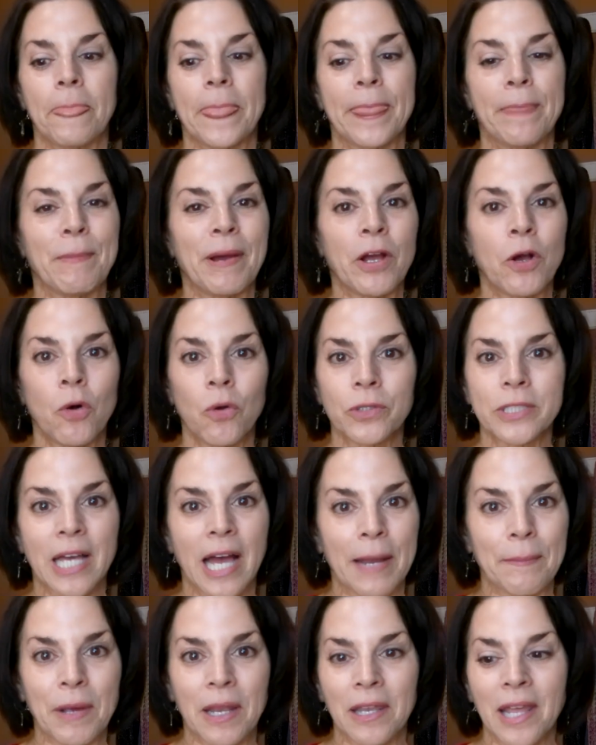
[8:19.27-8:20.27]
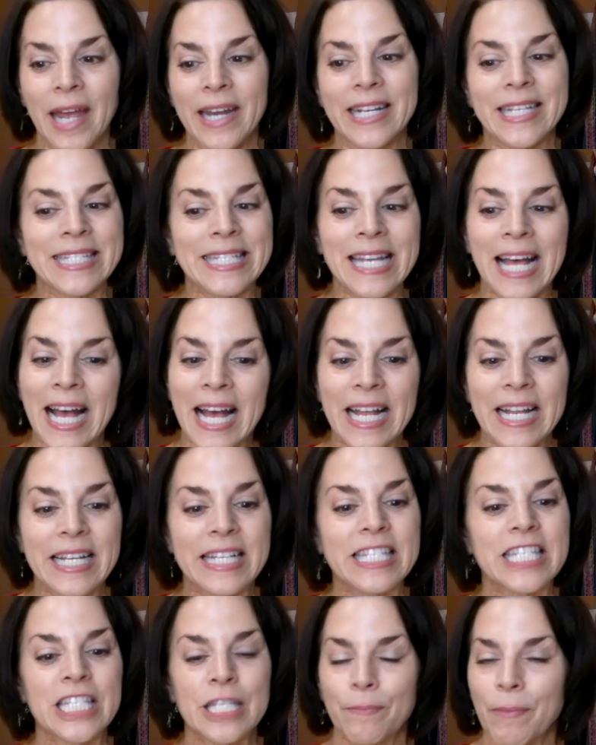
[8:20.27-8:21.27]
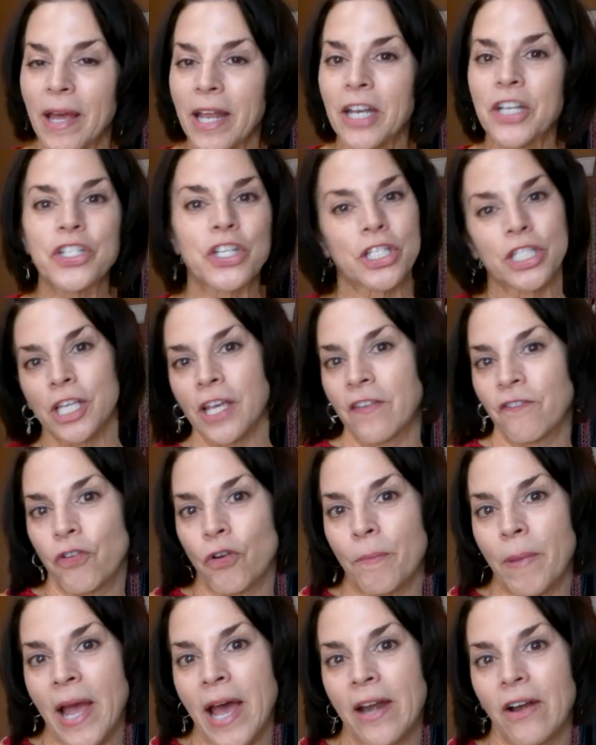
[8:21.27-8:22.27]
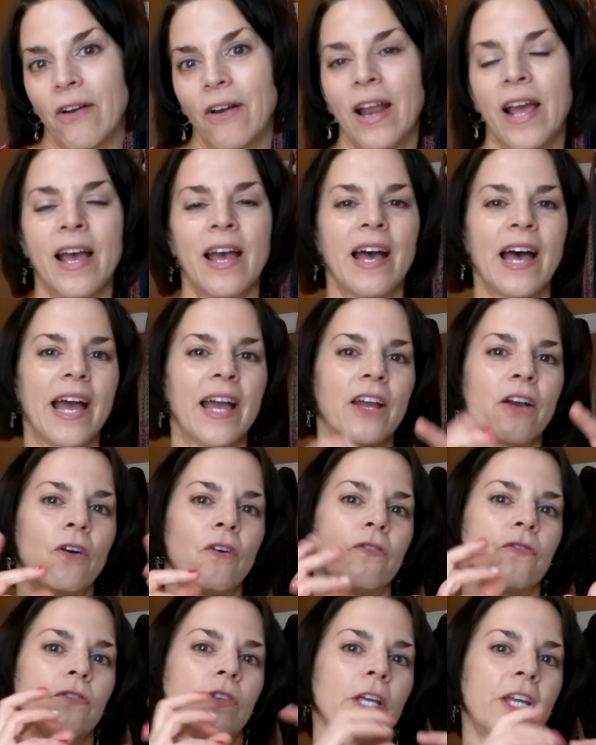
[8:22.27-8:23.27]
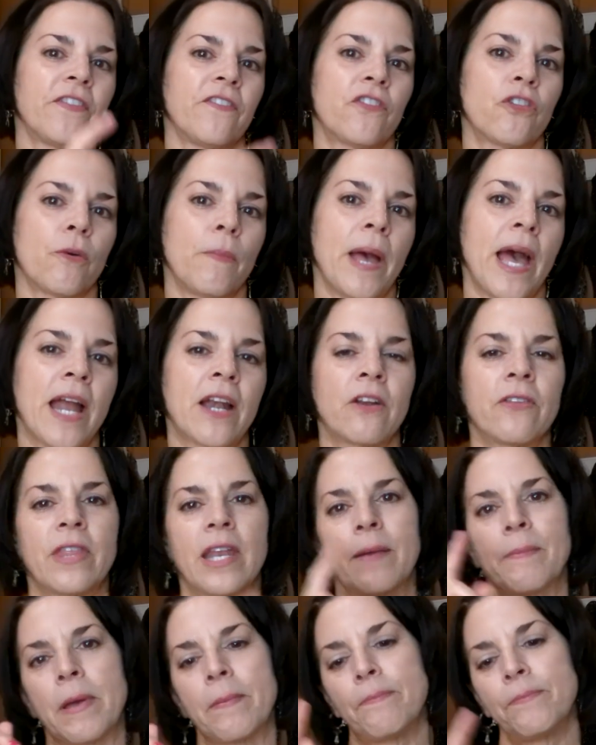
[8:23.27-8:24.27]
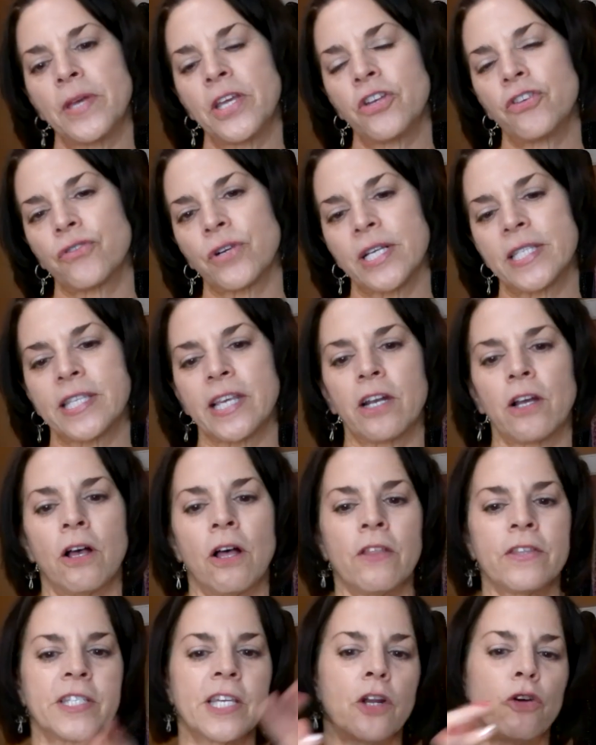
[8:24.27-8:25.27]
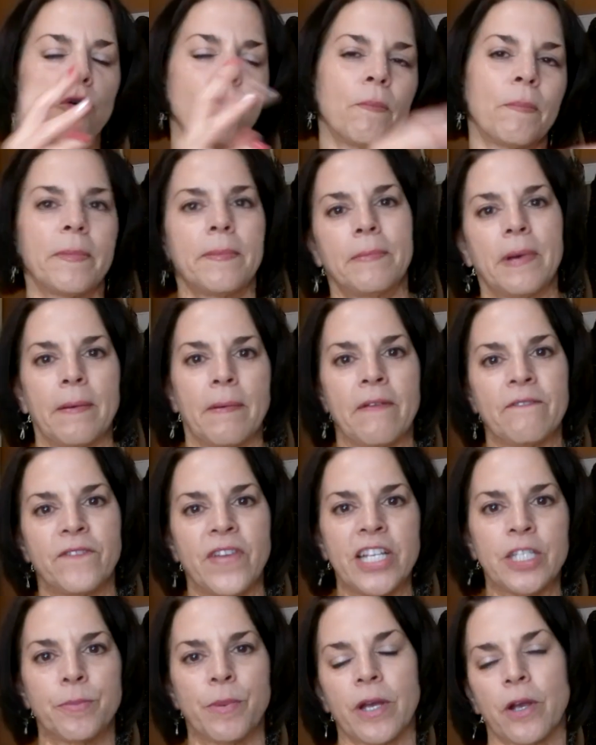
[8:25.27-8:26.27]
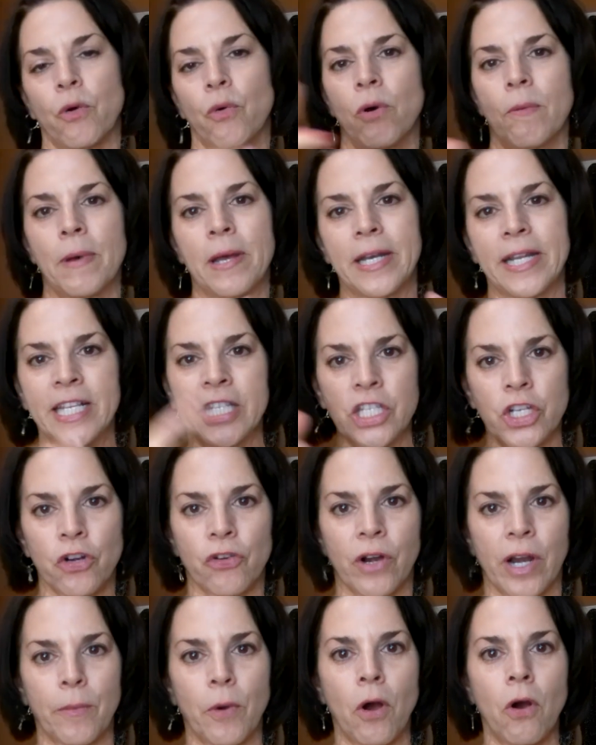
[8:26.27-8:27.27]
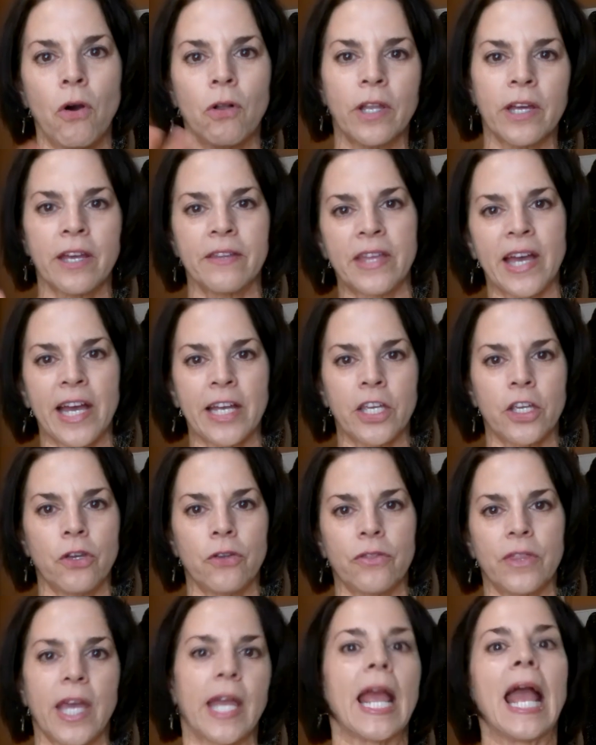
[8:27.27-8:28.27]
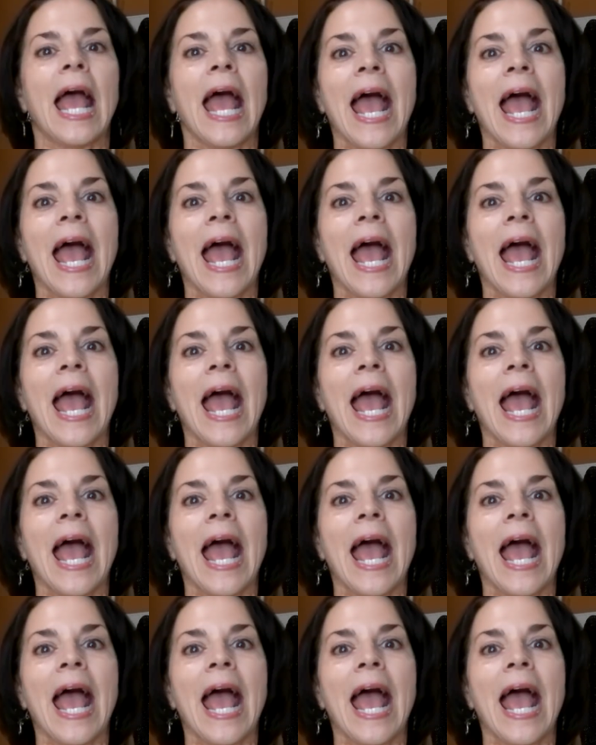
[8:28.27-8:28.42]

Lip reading: my whole time online is not spent just looking for a pattern. I go looking for a pattern, then I'm at Pinterest, then all of a sudden I'm on Facebook, or I'm on Instagram. Oh, look at that cute thing.